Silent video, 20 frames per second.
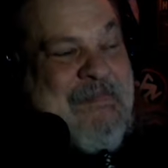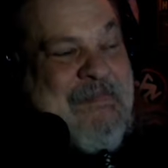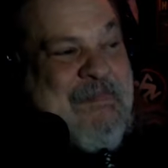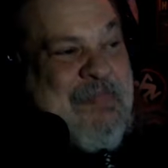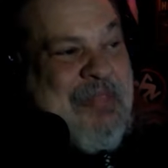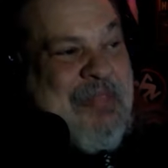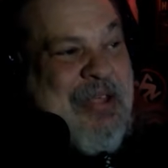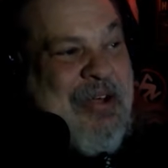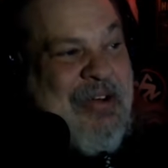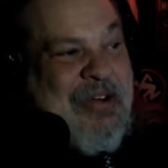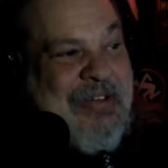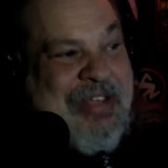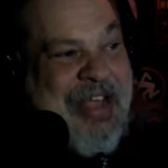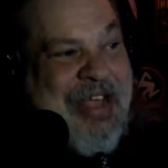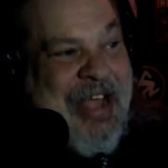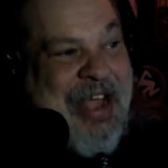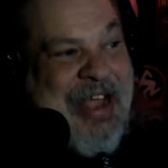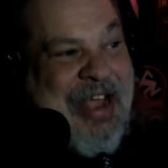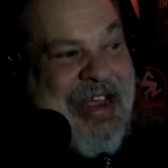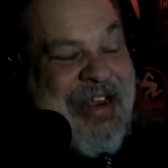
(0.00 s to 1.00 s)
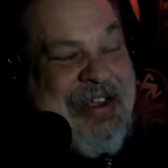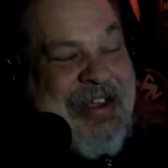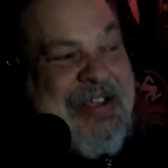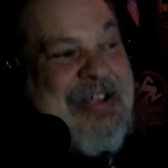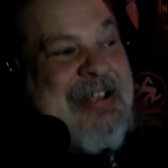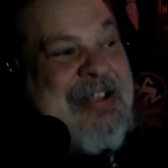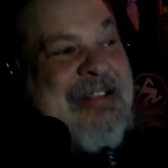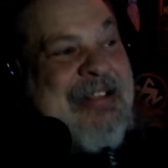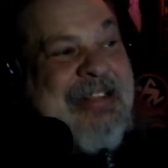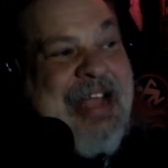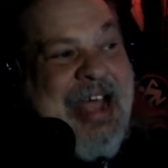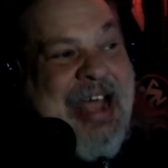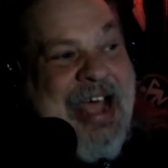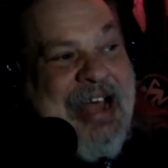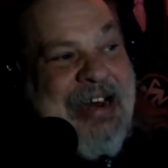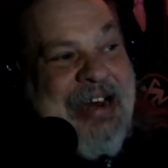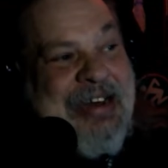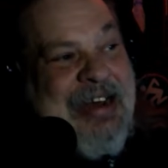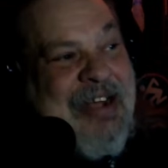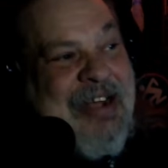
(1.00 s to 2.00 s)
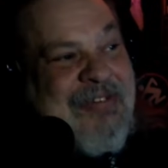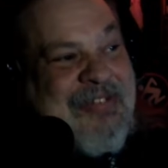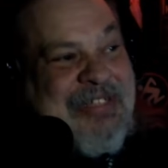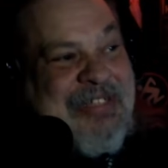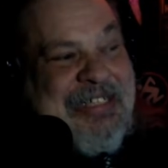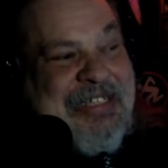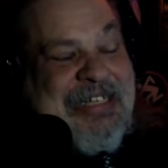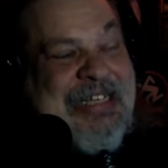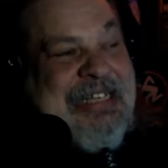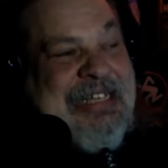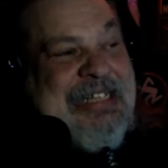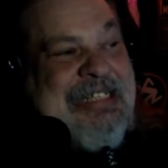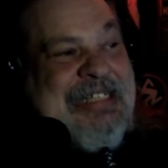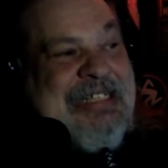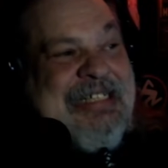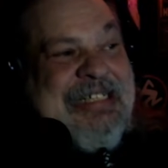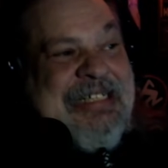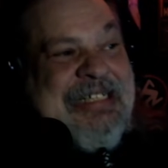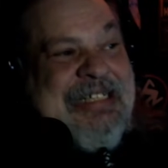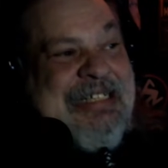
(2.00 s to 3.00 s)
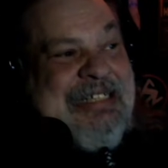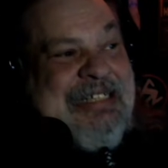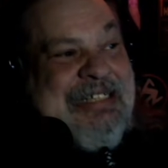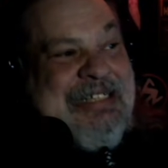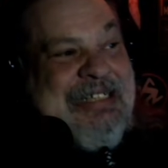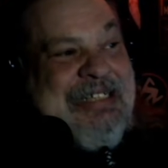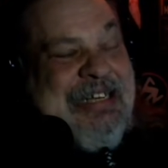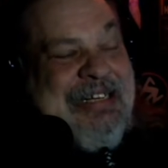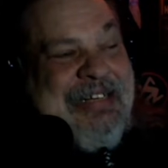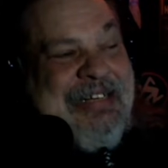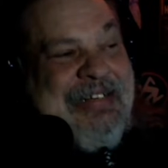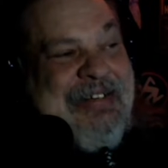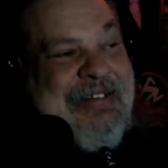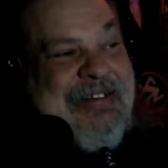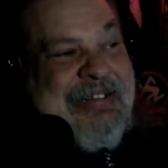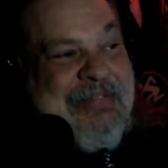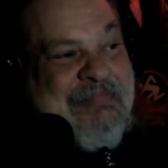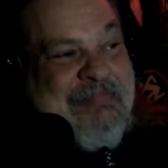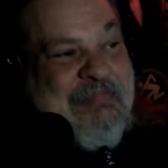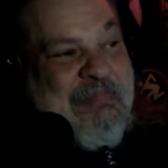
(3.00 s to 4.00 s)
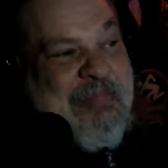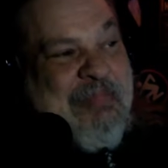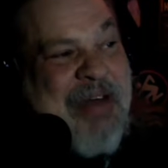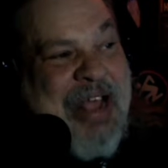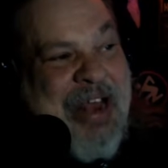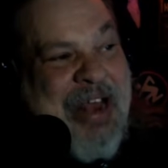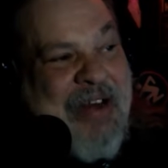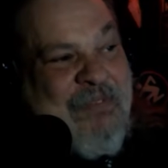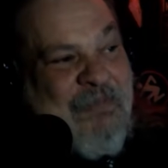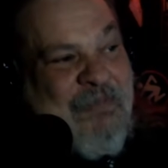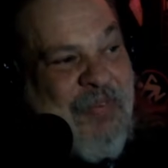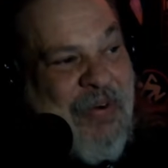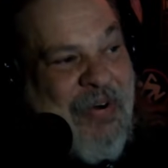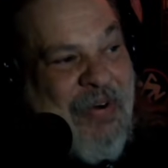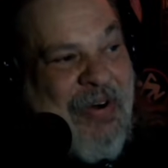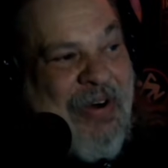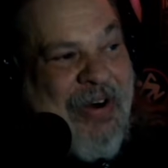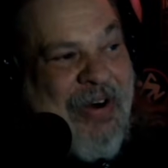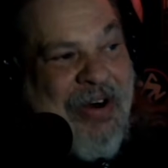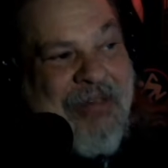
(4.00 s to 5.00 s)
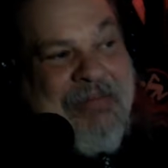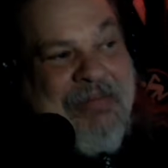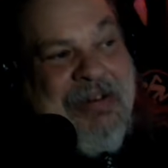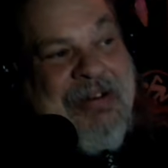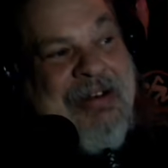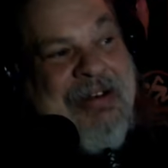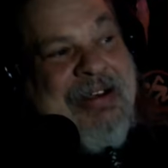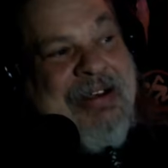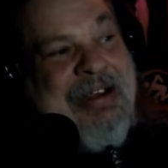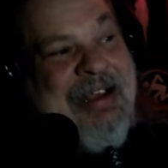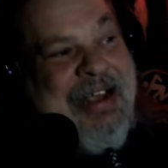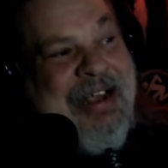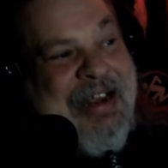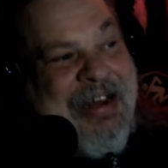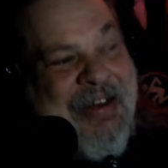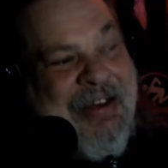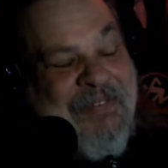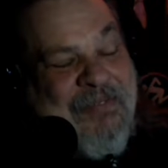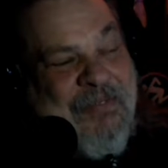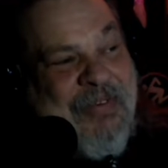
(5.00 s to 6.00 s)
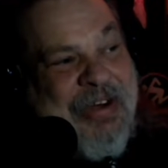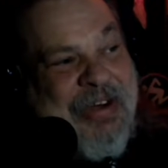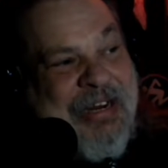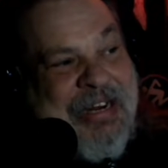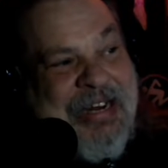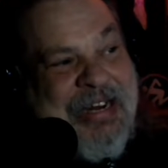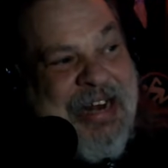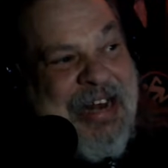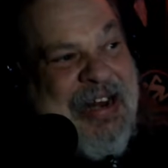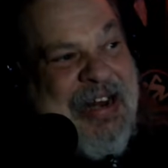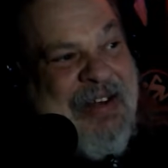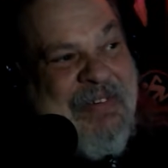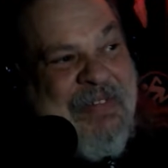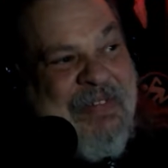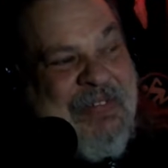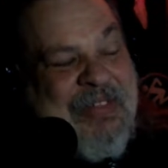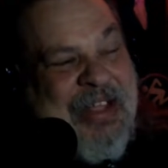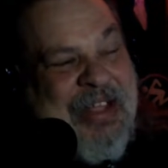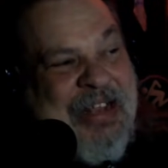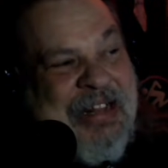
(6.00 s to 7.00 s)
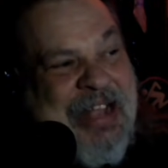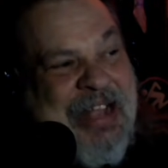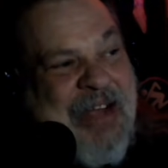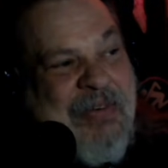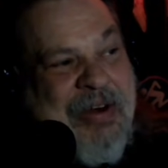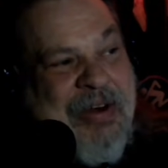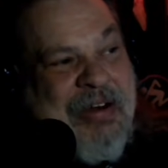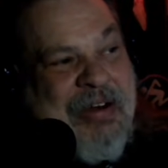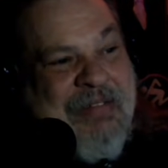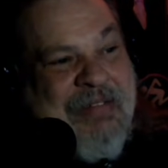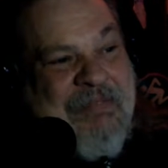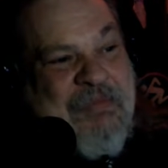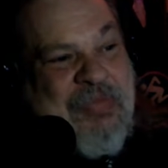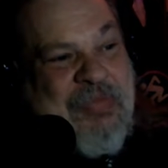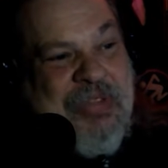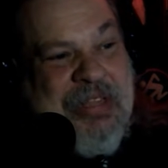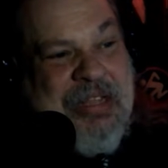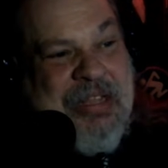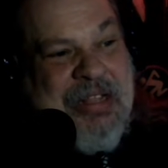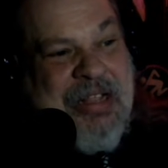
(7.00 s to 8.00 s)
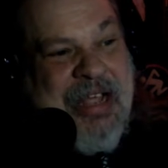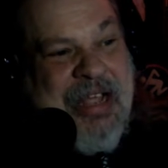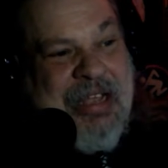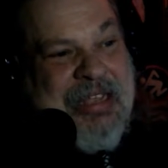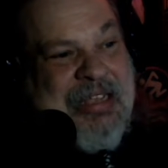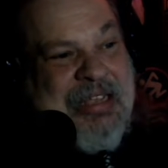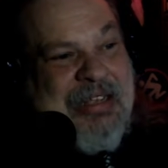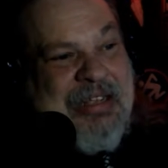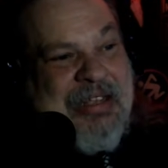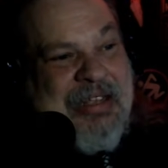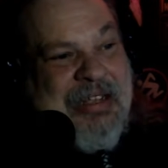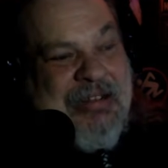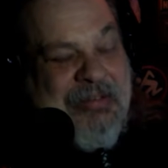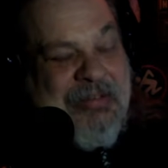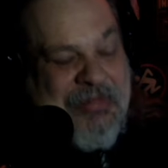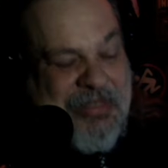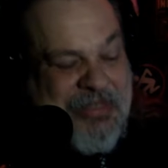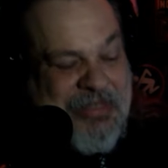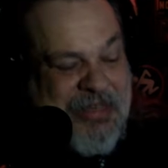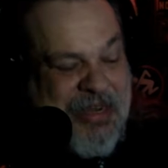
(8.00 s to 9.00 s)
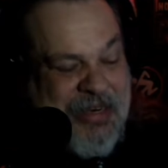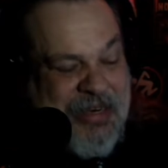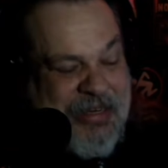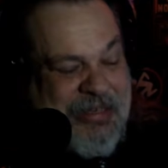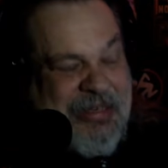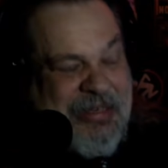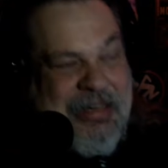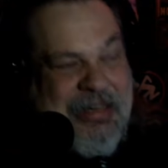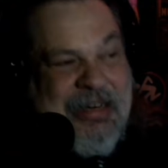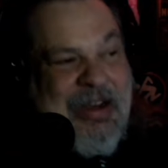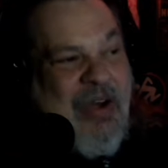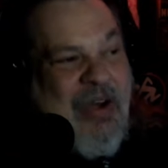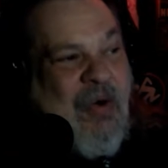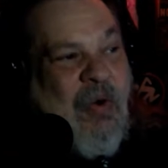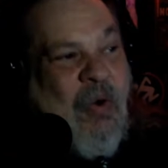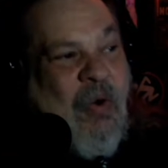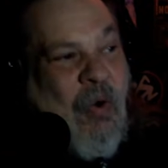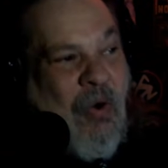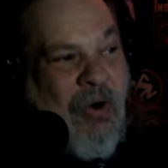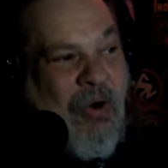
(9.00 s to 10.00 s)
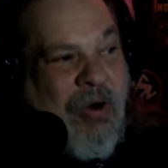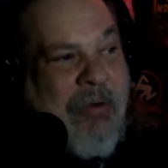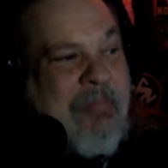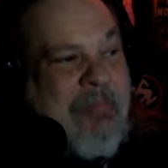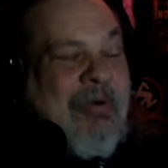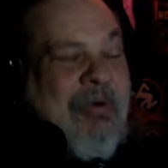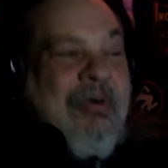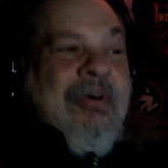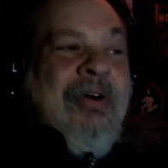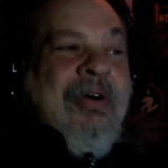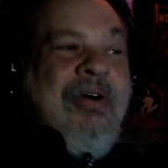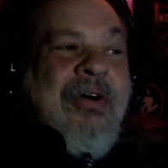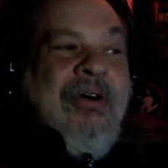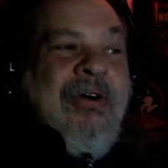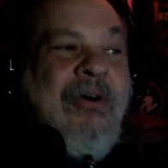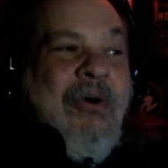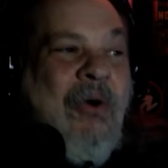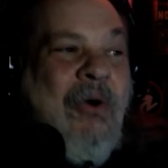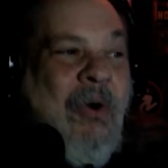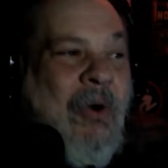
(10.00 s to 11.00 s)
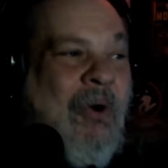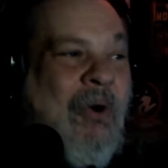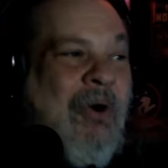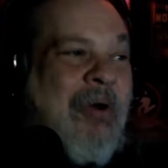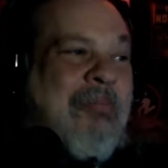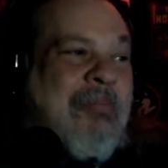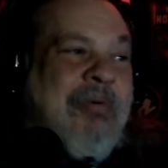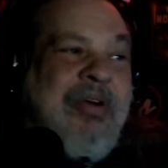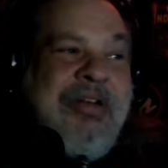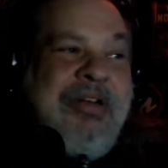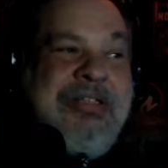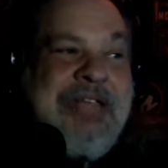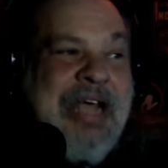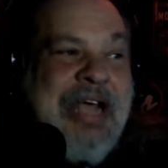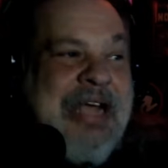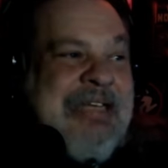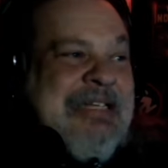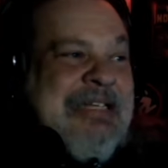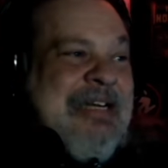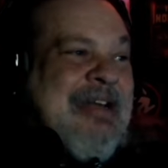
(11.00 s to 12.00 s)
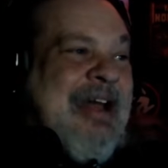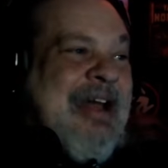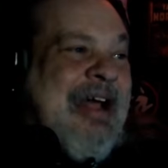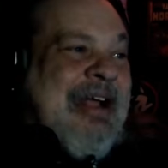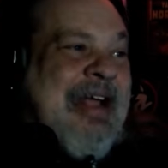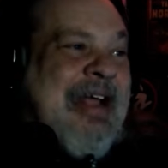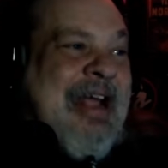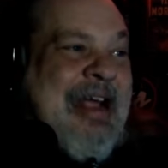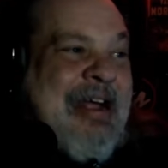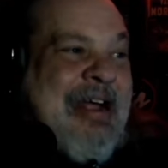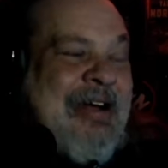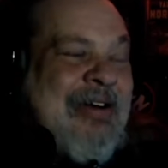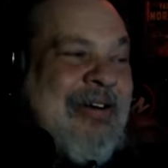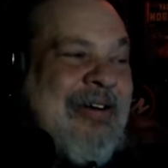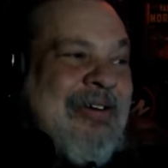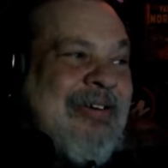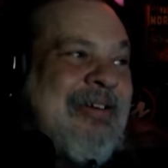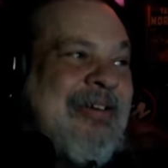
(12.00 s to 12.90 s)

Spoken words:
Okay, that had enough seeds in it that you could plant a farm, and then freaking and they were like it was like horrible. It tasted like hell,